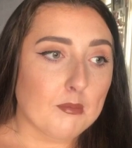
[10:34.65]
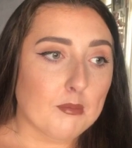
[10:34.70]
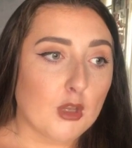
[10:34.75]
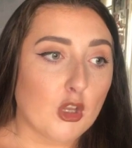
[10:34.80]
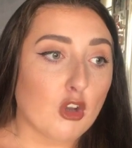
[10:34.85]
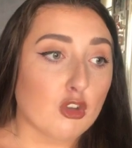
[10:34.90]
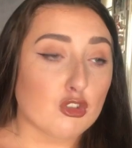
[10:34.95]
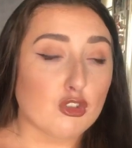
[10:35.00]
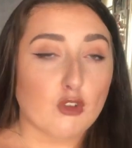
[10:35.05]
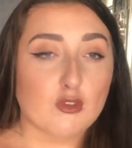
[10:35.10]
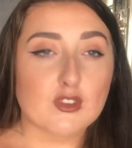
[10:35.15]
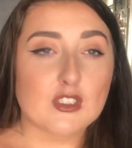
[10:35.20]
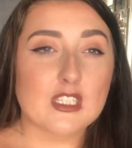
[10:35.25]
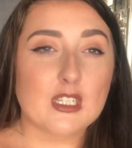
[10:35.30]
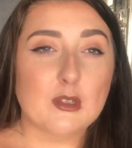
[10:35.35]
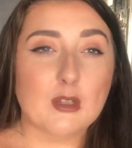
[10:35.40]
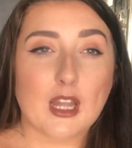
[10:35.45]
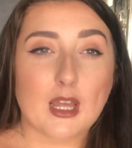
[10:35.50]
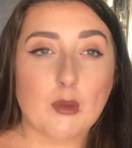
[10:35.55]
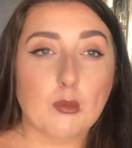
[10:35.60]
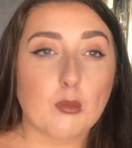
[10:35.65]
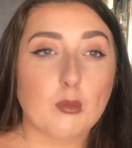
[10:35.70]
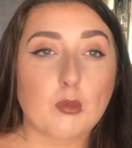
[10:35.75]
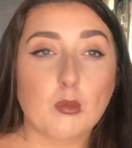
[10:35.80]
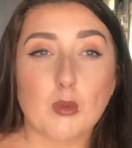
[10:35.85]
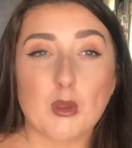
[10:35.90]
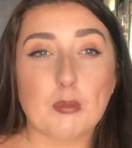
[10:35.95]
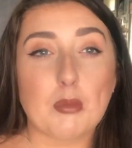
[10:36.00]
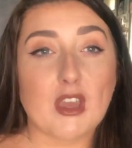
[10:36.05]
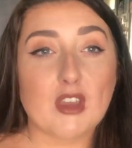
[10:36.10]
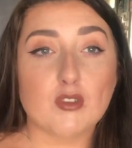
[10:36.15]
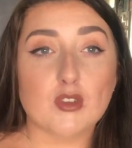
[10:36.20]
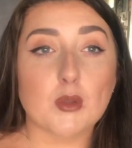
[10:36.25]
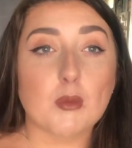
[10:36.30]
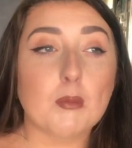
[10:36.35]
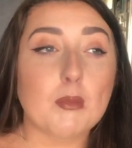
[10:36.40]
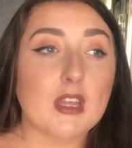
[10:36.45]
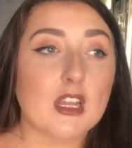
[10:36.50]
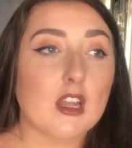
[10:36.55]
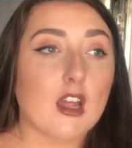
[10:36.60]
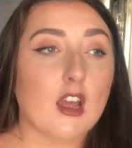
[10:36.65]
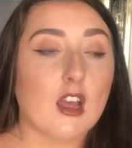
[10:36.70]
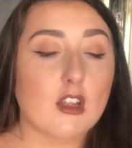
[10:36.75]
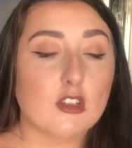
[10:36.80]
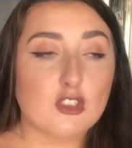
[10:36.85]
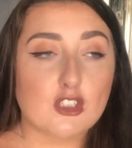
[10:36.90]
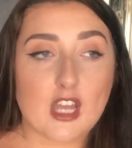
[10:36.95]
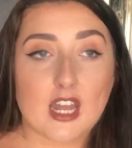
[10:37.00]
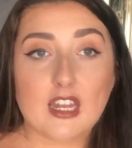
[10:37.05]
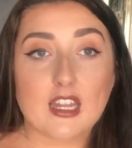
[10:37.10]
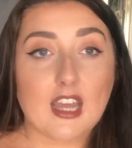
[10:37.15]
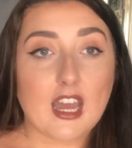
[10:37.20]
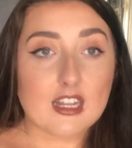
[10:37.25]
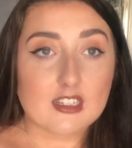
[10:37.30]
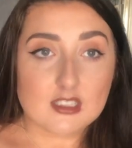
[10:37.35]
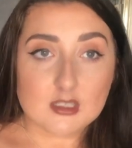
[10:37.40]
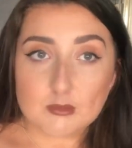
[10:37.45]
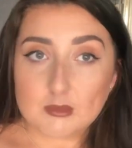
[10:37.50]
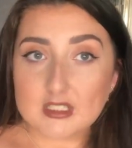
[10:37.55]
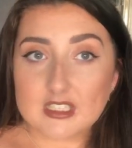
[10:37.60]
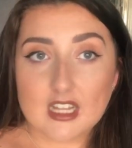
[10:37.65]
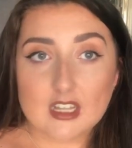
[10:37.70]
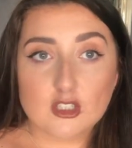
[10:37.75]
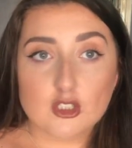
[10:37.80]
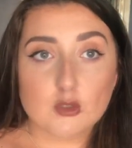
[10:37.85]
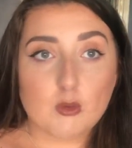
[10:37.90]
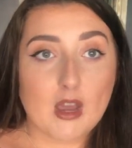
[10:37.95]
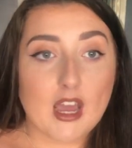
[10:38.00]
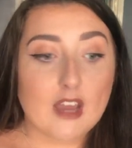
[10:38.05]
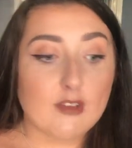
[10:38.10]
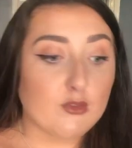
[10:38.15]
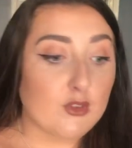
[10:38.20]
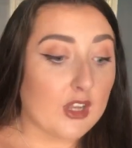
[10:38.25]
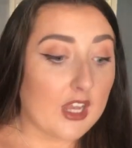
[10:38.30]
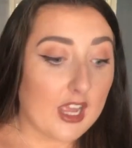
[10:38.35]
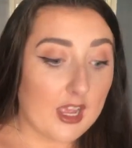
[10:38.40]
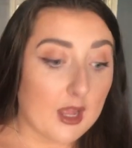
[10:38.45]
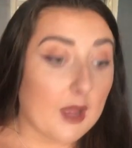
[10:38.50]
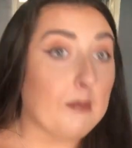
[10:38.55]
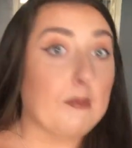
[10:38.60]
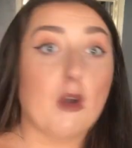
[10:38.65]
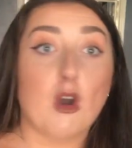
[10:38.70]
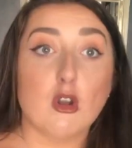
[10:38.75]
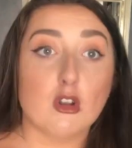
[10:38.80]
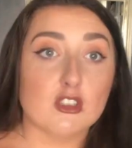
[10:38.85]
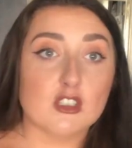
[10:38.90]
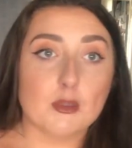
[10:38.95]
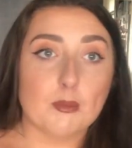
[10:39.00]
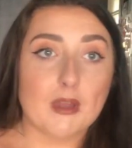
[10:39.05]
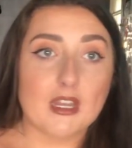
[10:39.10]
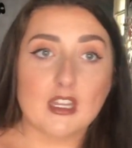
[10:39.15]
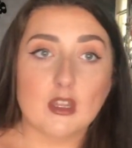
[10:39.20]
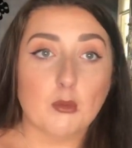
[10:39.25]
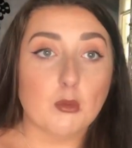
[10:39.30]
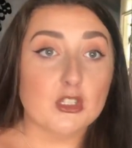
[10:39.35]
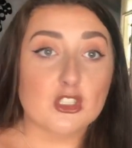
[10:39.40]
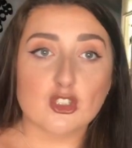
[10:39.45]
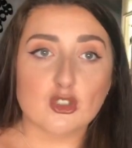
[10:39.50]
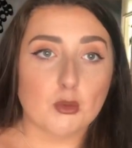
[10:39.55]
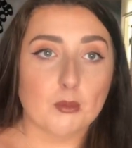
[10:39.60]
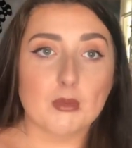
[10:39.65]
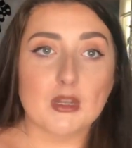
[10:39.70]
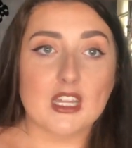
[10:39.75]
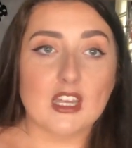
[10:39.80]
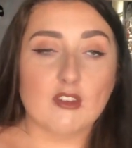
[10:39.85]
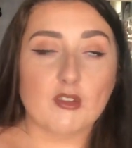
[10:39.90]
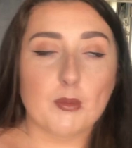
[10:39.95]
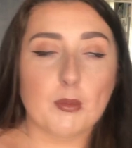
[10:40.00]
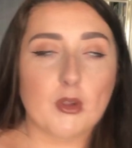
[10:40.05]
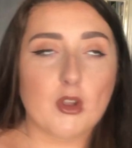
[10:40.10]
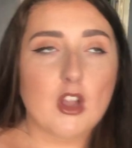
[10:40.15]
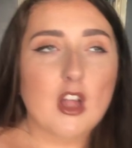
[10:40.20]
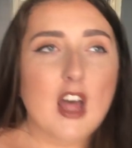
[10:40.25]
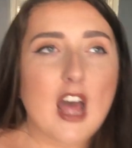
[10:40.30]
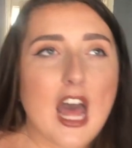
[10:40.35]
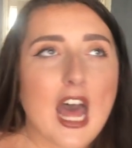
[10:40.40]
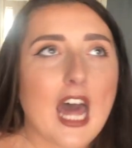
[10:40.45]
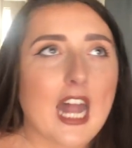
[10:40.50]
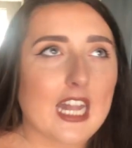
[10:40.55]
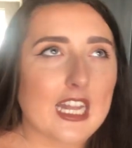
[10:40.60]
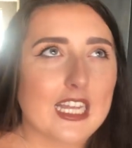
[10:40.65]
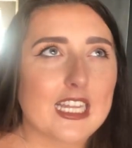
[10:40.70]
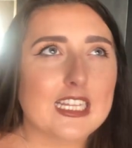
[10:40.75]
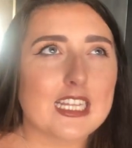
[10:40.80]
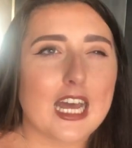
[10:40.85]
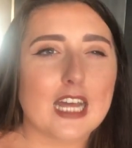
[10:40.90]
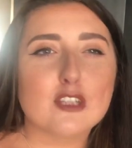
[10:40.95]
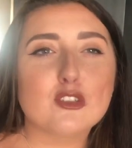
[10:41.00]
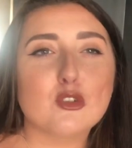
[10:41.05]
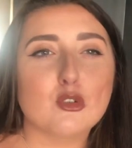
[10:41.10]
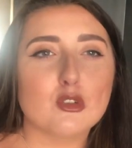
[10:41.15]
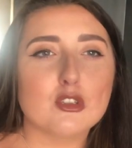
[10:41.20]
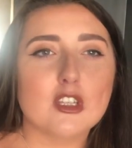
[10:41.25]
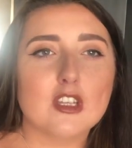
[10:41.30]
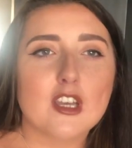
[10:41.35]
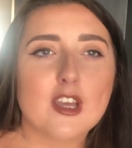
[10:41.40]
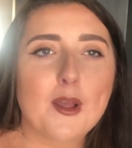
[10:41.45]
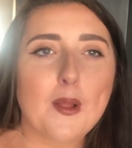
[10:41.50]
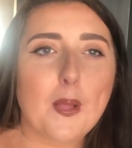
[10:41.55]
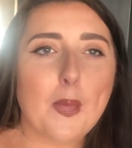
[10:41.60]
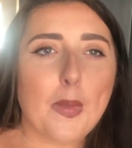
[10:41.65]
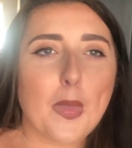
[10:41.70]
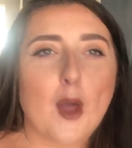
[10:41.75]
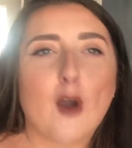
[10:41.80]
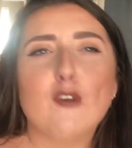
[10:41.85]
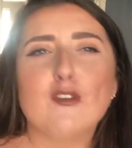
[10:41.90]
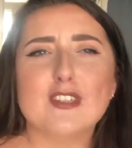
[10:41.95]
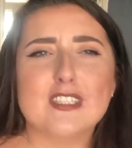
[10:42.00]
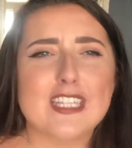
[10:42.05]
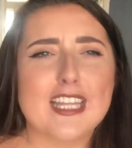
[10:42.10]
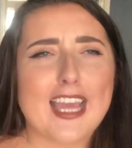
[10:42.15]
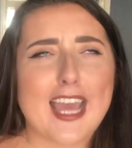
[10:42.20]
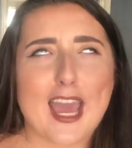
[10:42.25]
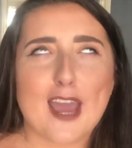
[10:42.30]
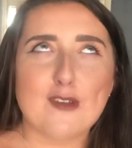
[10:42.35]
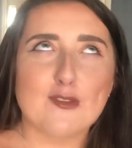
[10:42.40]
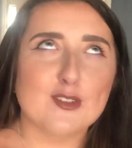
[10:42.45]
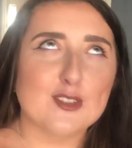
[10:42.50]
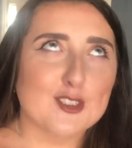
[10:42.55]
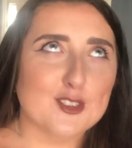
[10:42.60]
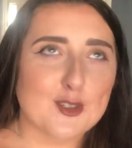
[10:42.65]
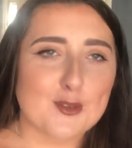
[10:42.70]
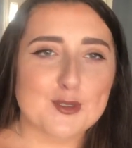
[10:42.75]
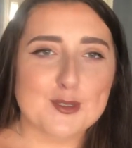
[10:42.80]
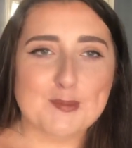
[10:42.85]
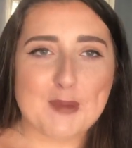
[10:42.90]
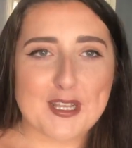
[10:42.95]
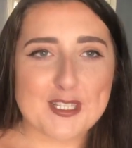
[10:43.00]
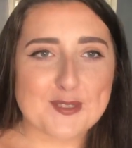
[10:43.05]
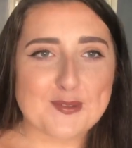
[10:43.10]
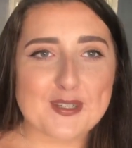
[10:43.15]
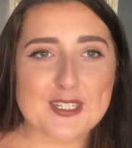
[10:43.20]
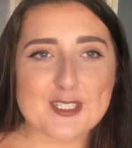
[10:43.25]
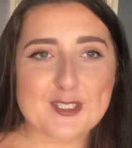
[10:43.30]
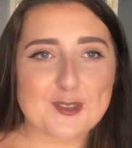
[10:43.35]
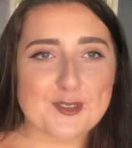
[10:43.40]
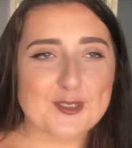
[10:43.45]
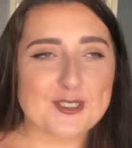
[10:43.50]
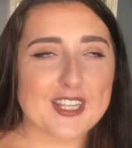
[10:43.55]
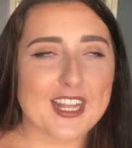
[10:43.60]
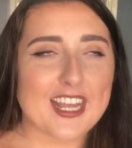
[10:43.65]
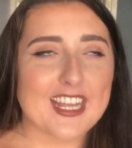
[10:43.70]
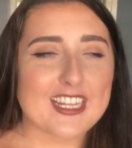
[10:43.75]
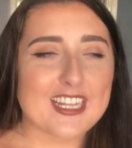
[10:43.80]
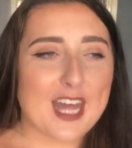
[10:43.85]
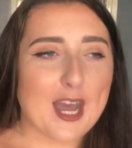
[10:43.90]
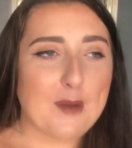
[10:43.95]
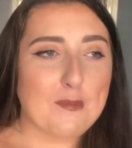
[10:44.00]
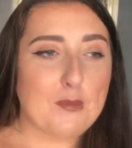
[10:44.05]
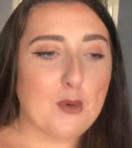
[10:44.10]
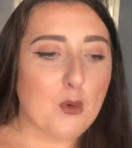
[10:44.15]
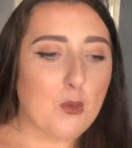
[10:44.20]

Because obviously, like, we pay for them. I mean, Cherry gets them sent to her for her honest opinion, which is unbelievable. And I think that sort of... Obviously, everyone's always better when it's sort of like that.